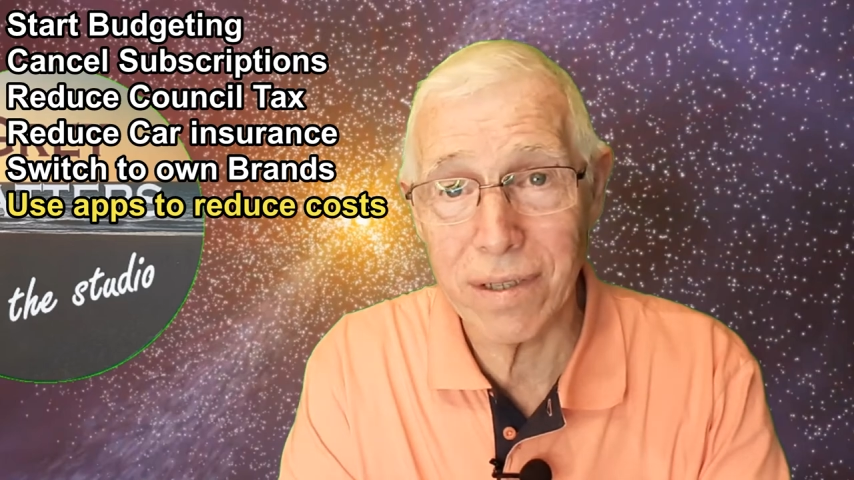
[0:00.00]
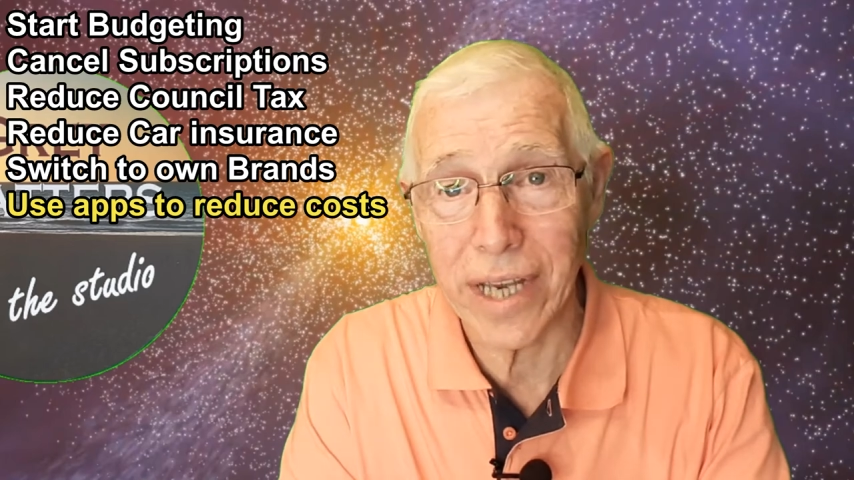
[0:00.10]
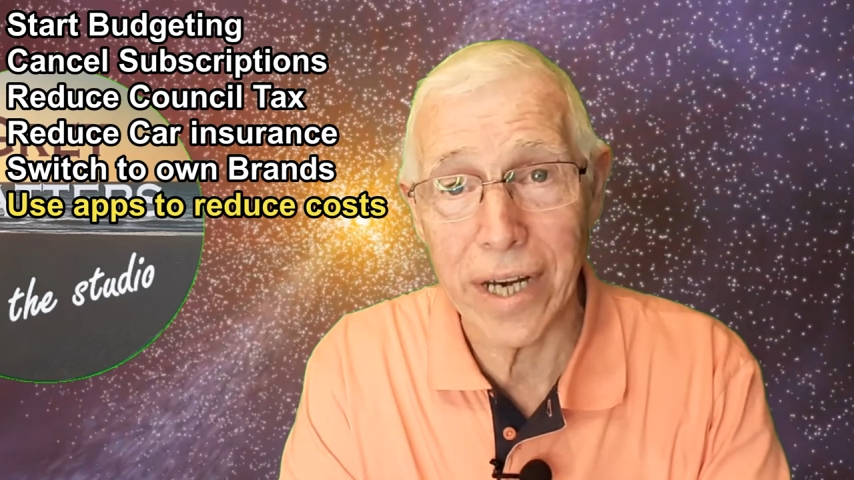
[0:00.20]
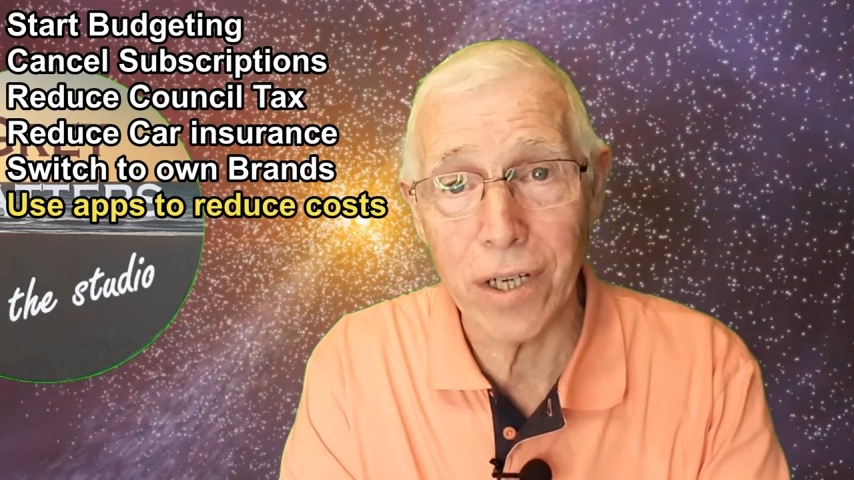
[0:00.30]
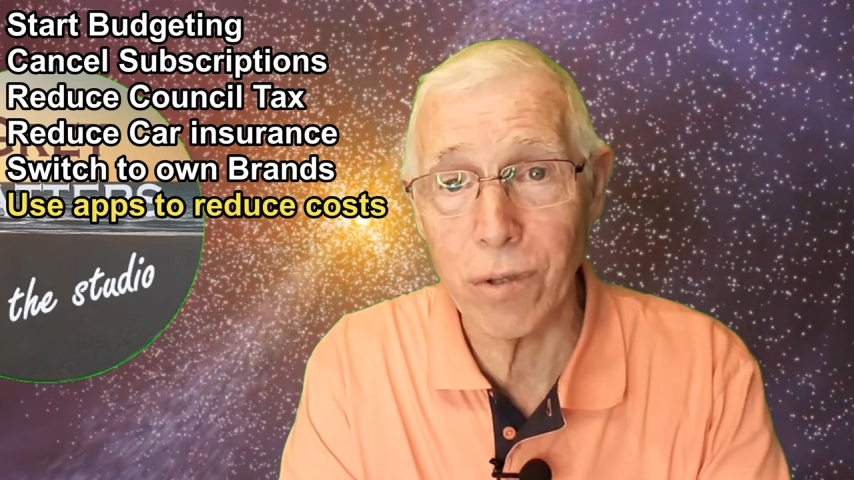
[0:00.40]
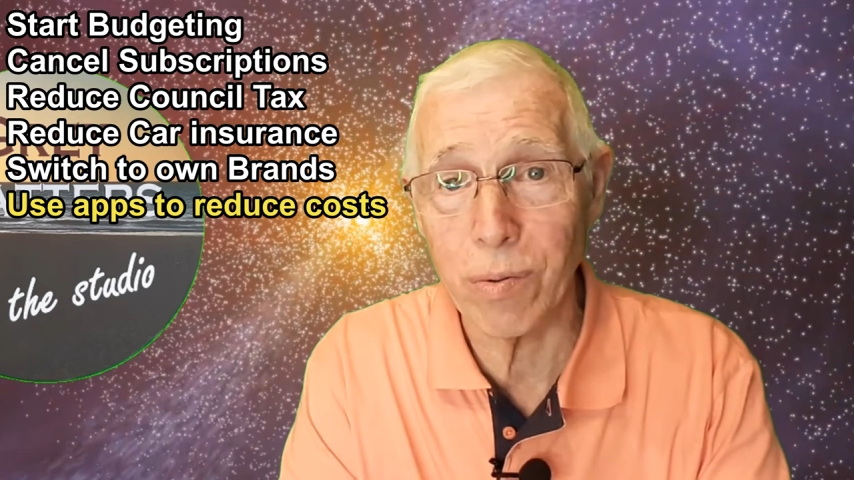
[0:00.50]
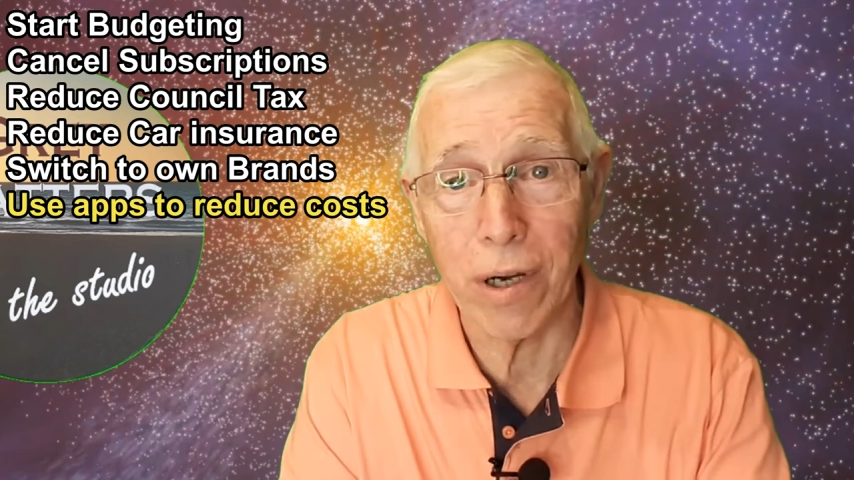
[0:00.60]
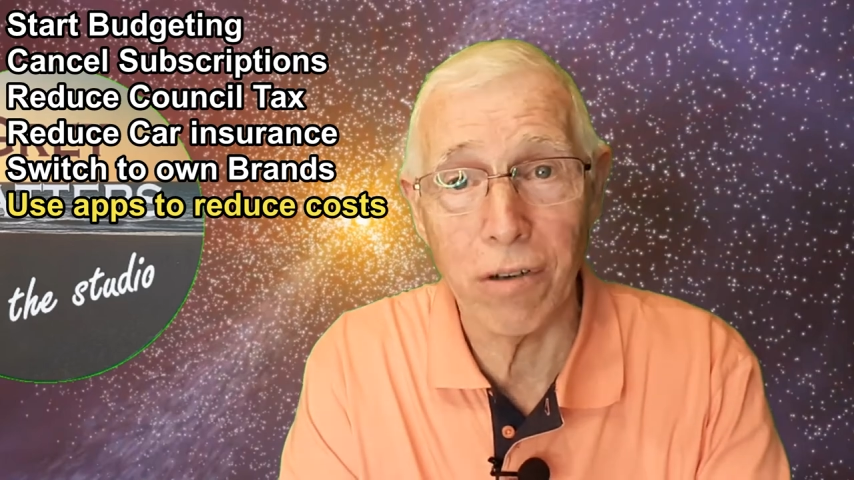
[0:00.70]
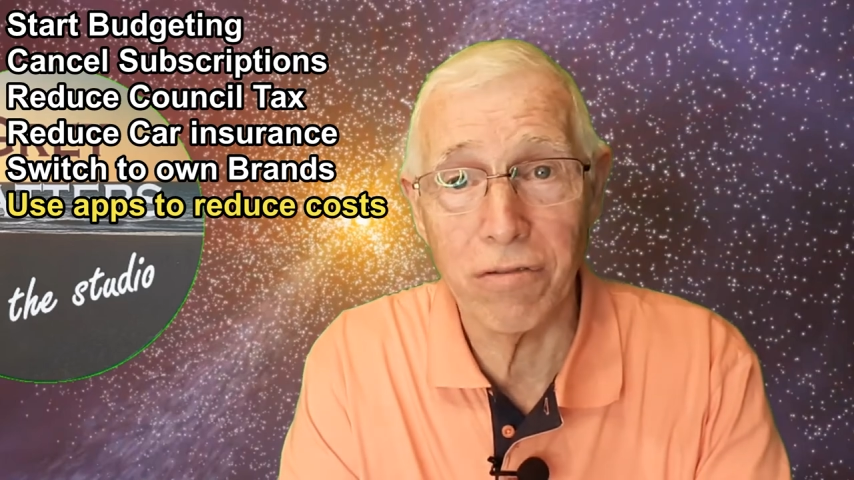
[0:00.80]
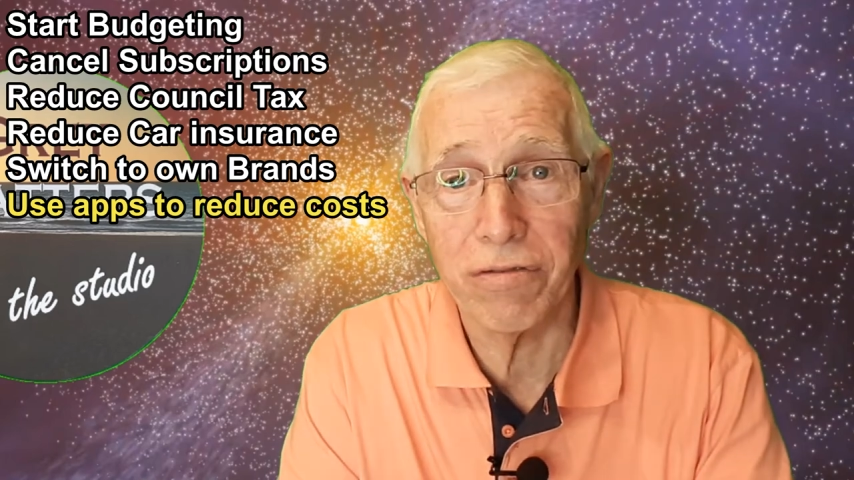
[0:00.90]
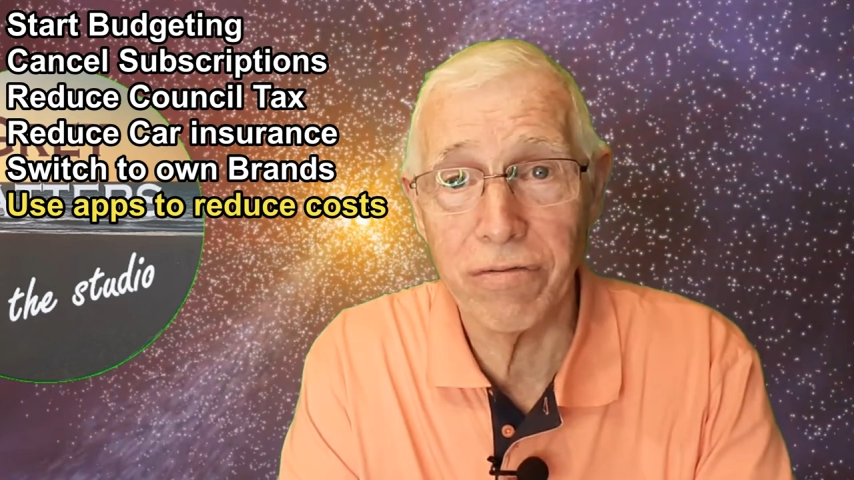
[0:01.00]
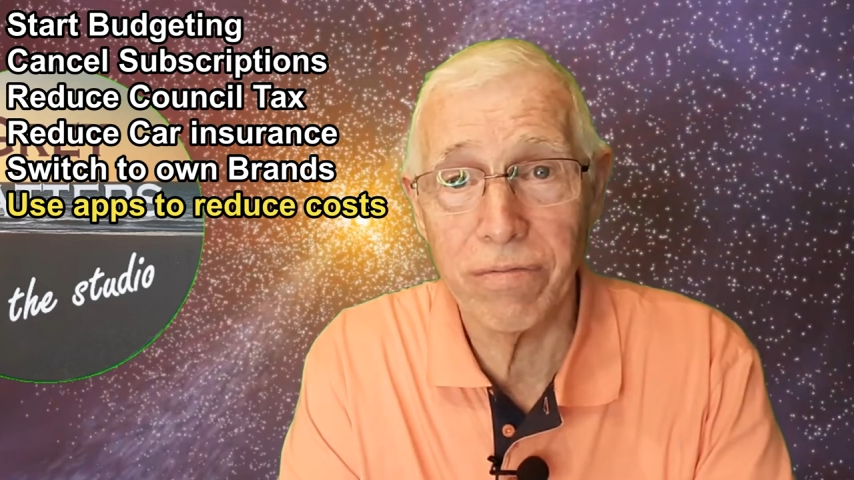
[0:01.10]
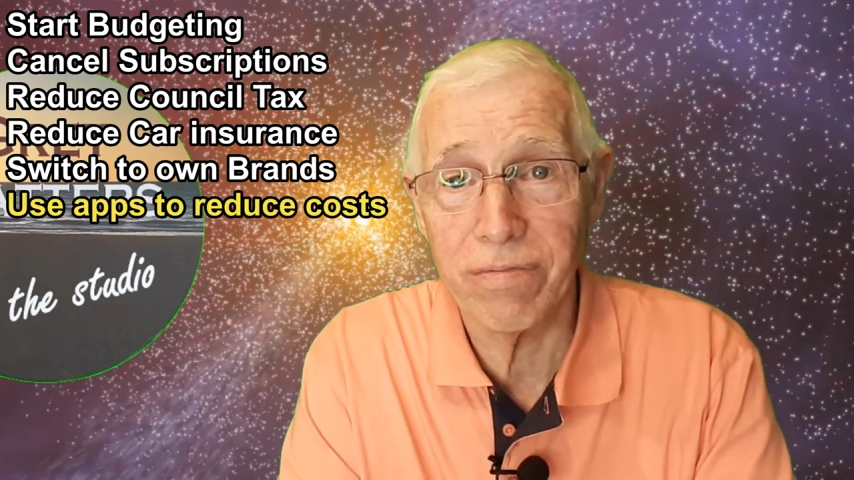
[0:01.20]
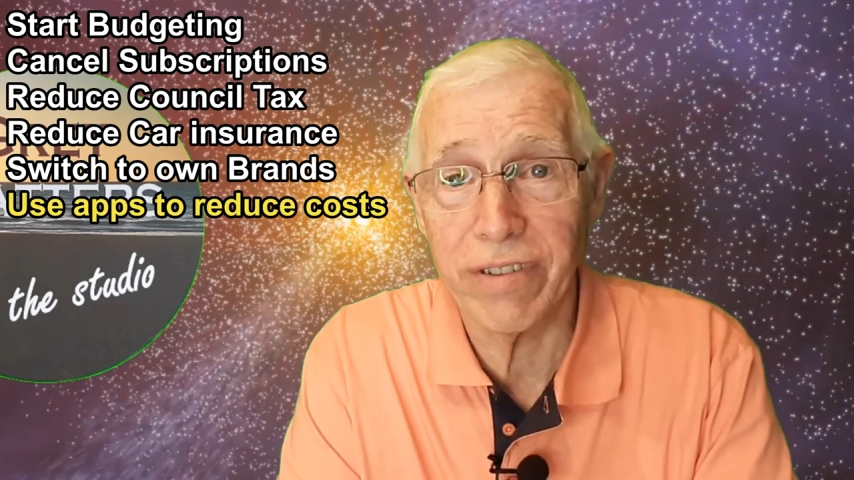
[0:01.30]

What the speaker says: £10, £12,